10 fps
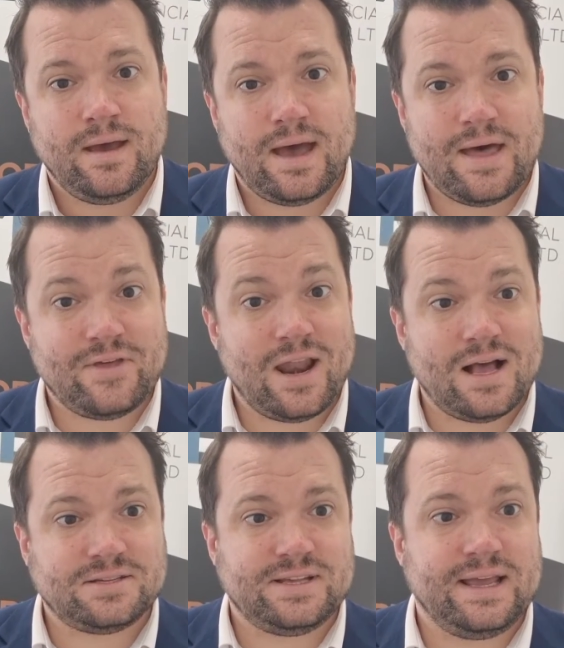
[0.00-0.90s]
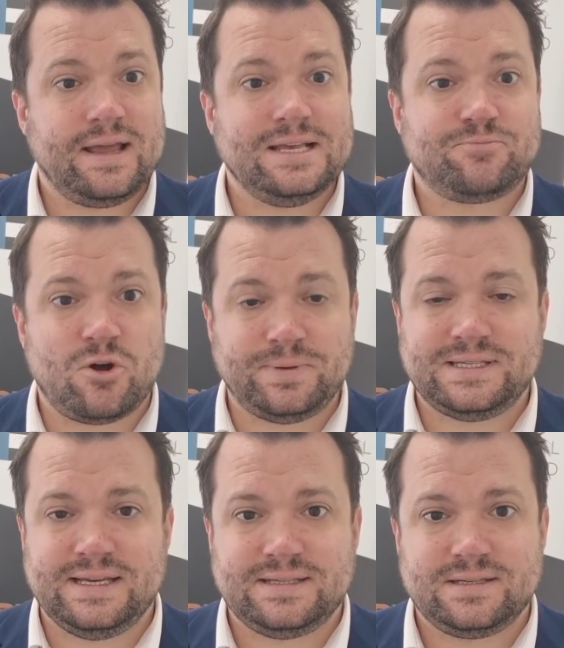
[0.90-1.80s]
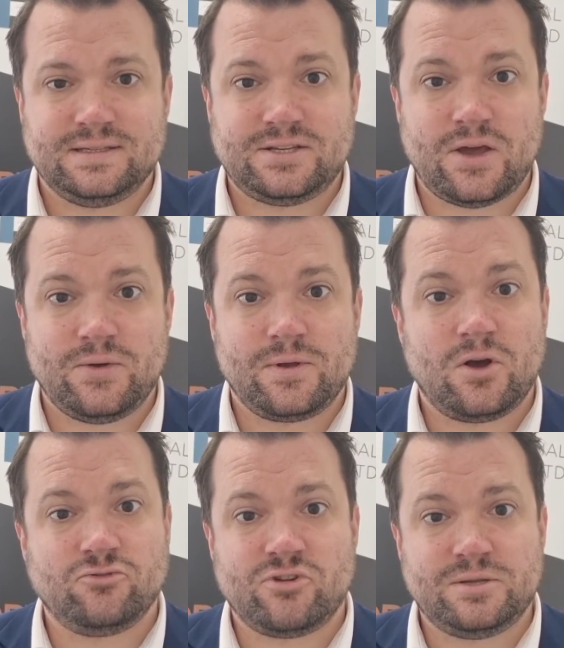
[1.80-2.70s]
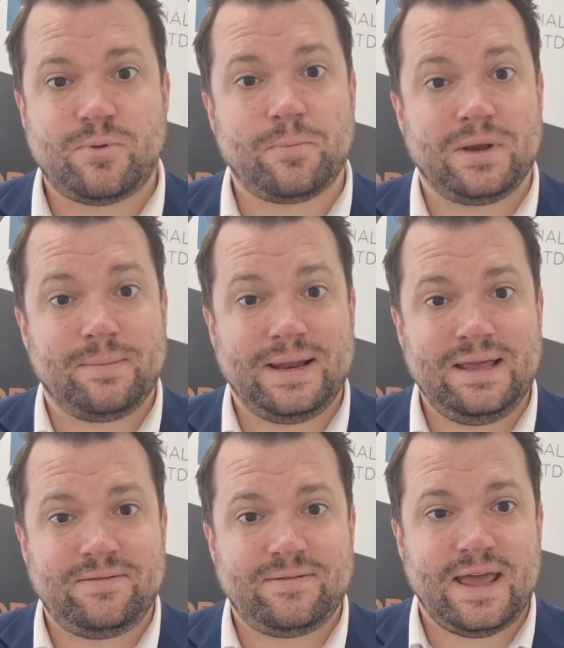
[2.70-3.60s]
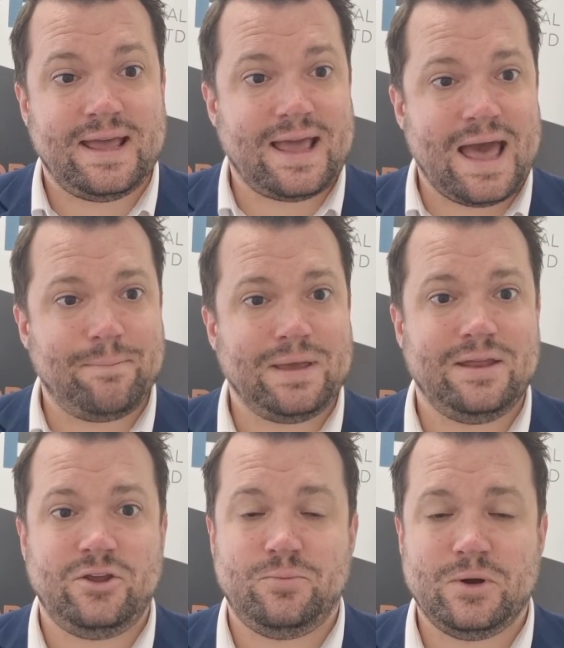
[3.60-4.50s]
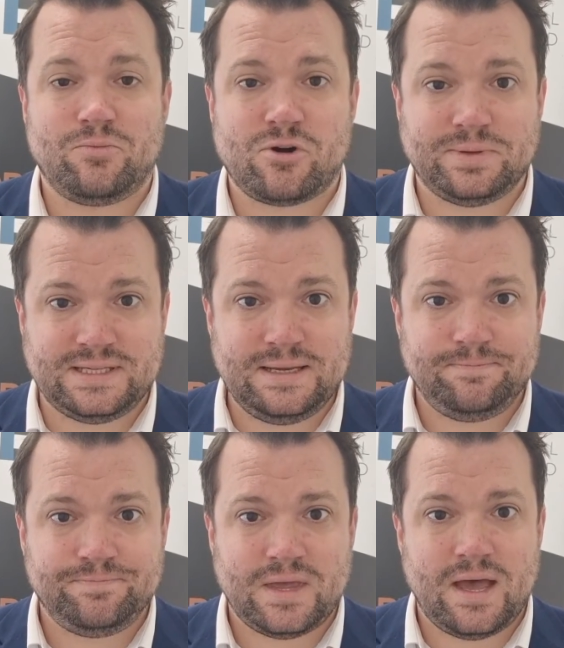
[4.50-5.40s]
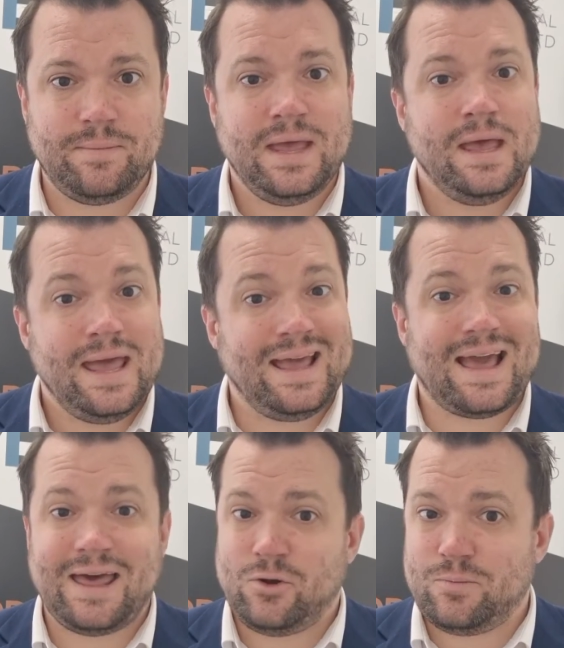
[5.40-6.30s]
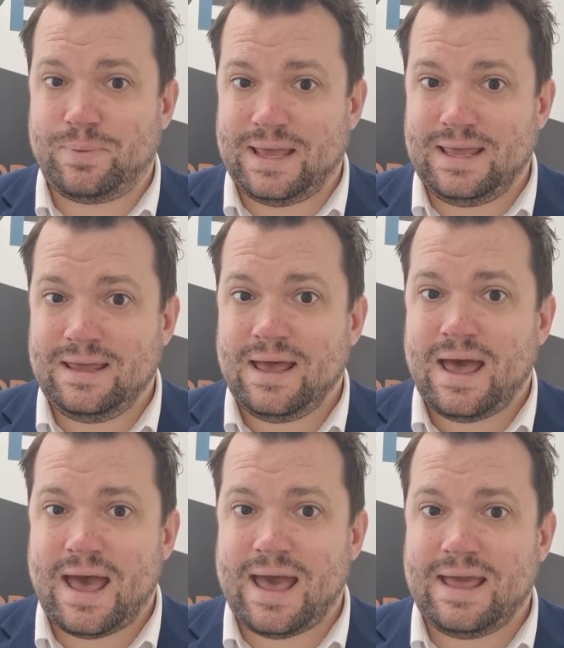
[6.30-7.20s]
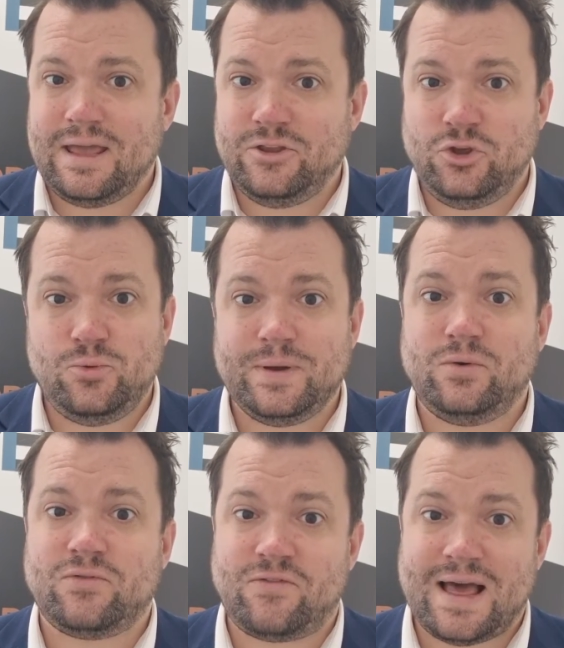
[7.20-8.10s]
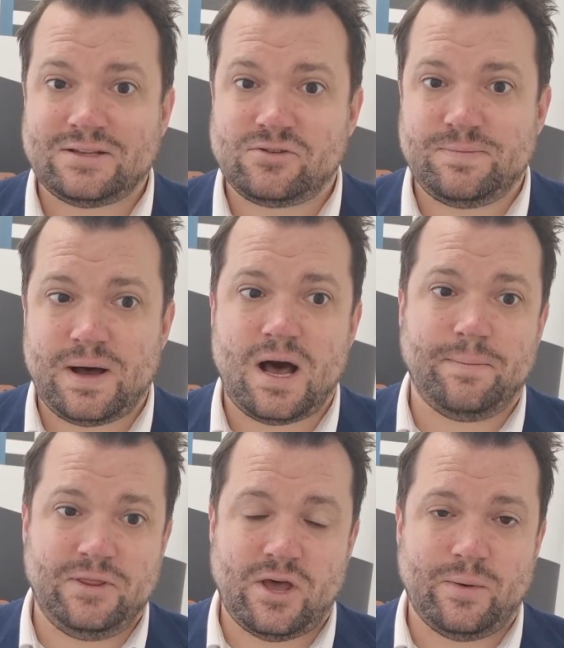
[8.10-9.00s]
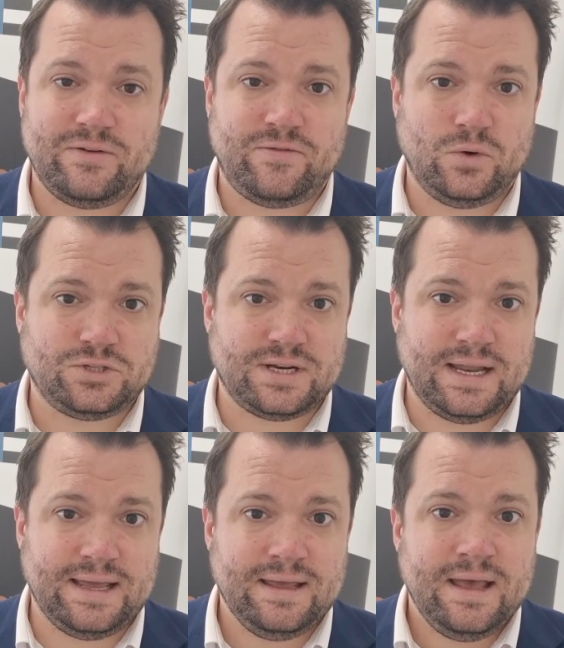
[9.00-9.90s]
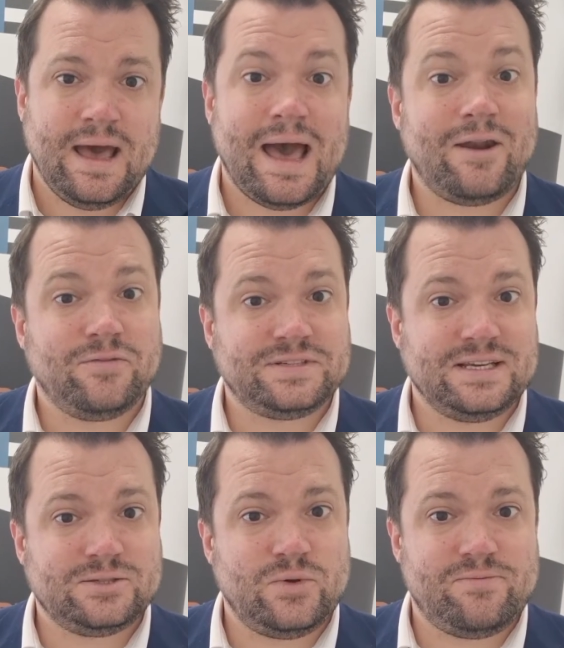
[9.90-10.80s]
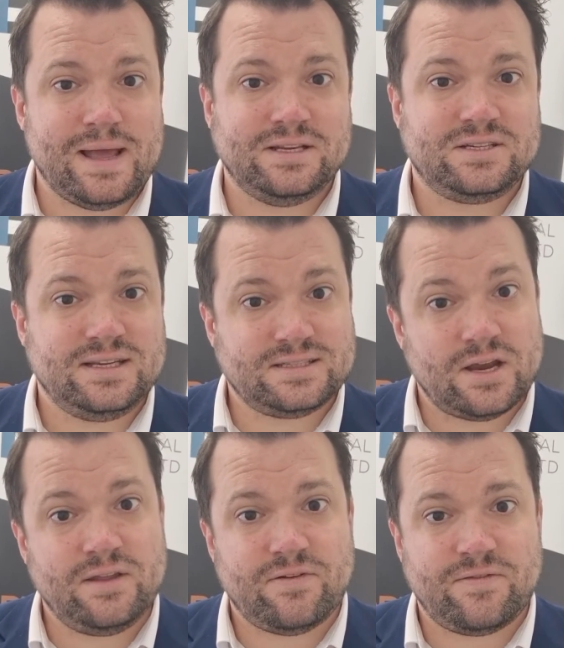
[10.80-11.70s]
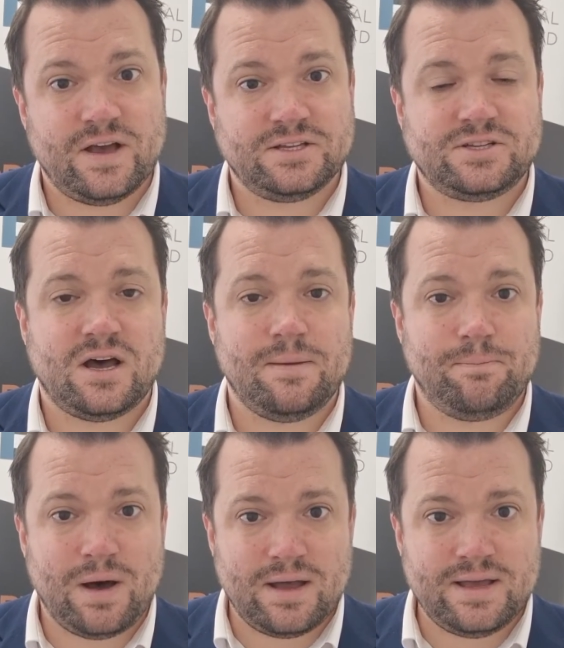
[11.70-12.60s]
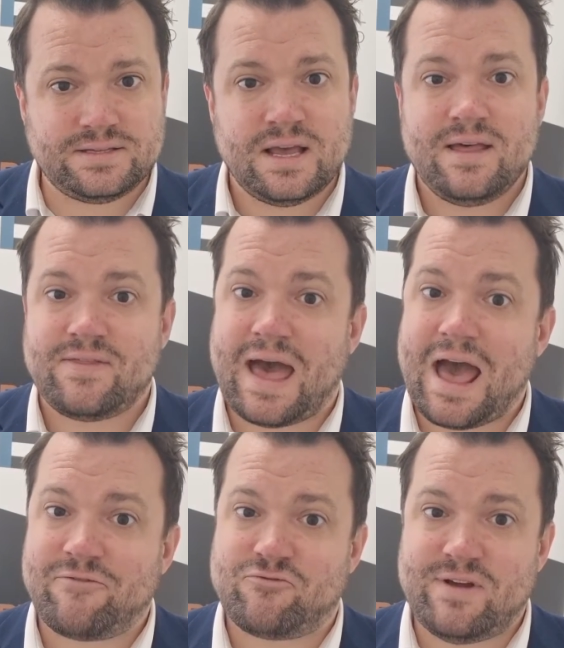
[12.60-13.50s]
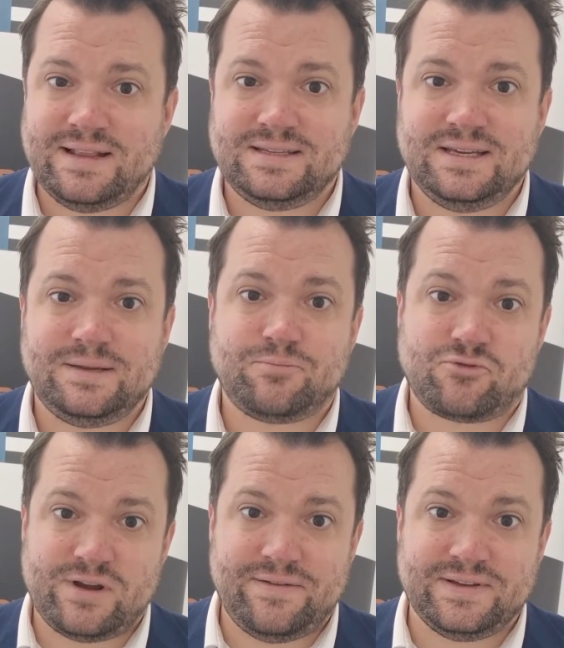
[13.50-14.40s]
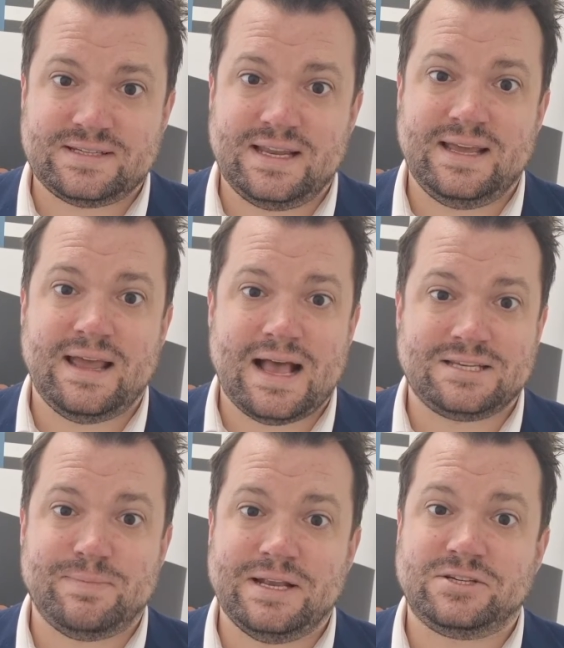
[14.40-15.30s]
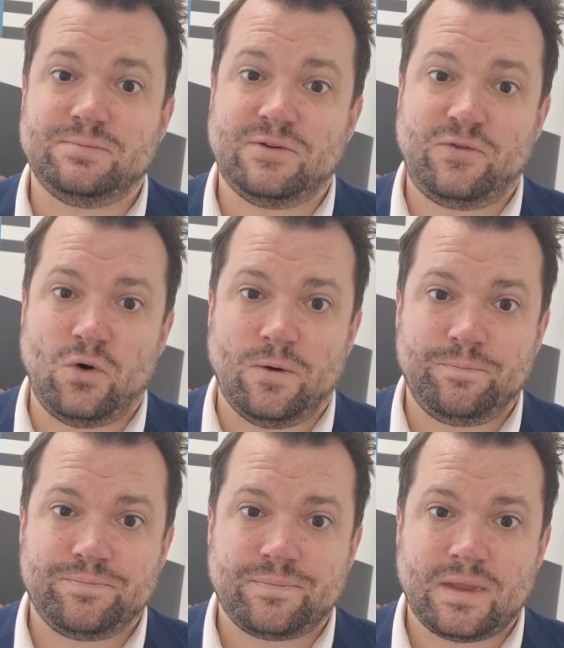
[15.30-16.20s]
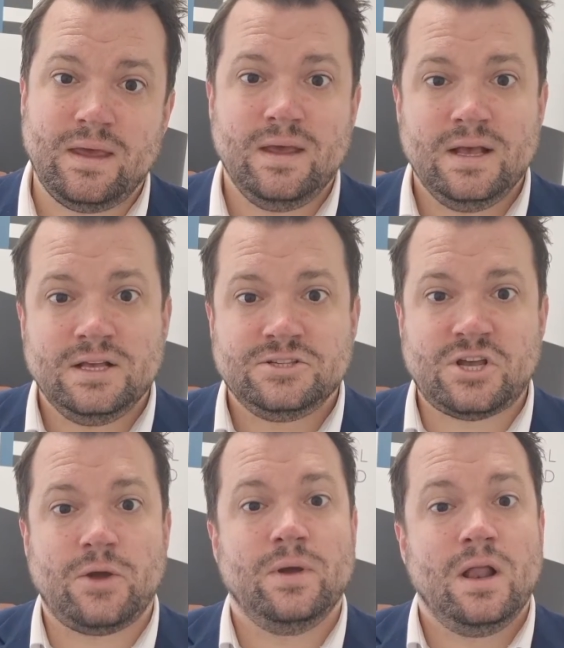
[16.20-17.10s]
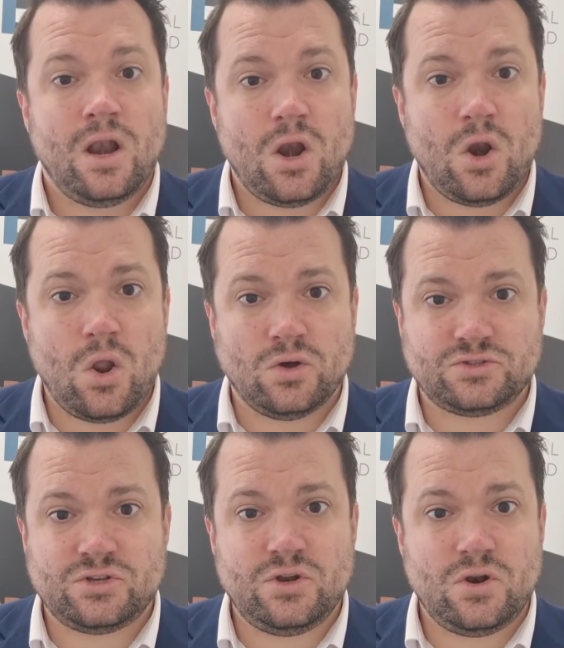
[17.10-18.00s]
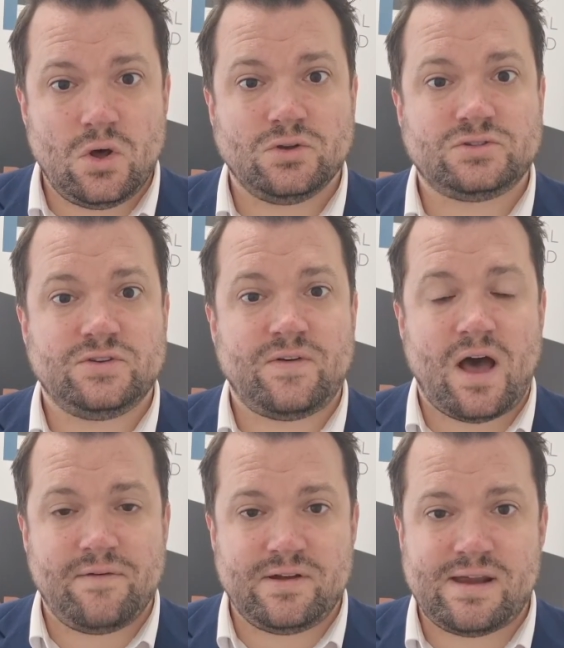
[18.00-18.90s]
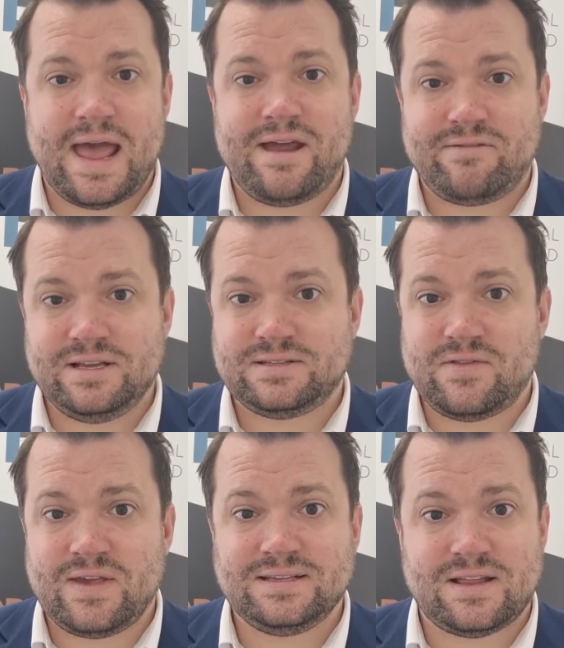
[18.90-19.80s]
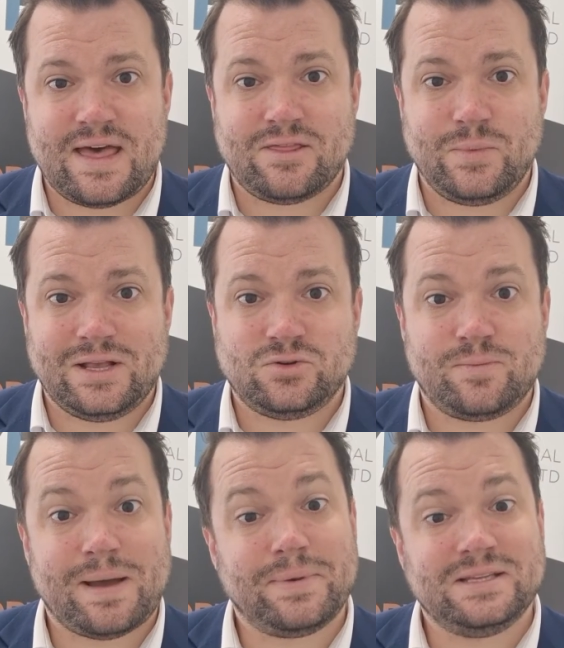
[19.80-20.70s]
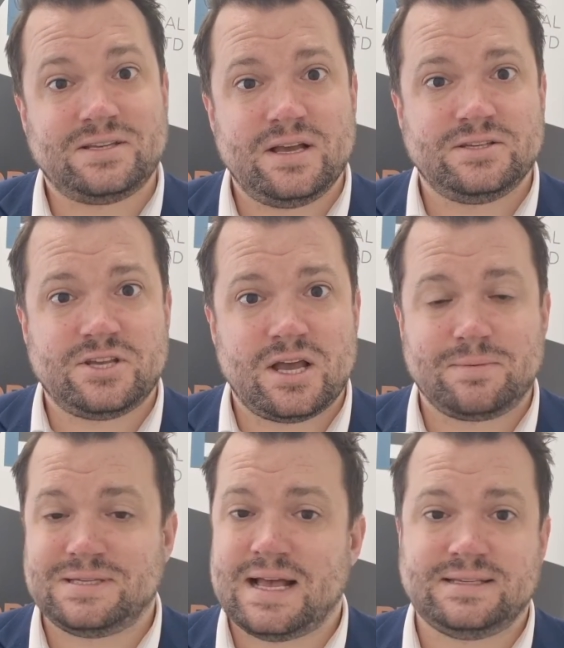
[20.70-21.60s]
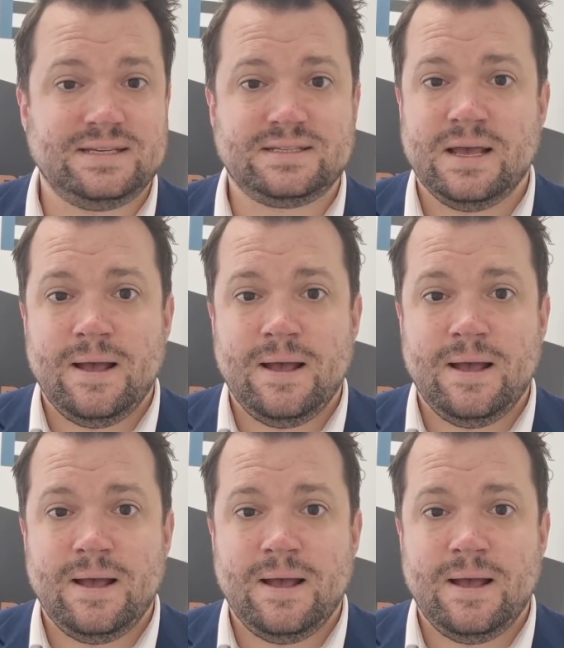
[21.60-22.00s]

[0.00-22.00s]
And the last thing is properties. So, contrary to popular belief, it can be a new build property. It cannot be a new build flat or apartment though, unfortunately. And obviously, as we've mentioned, it's only for first time buyers that have rented previously, as mentioned before. So, lots and lots of other areas and things like that we can talk about, but in certain circumstances,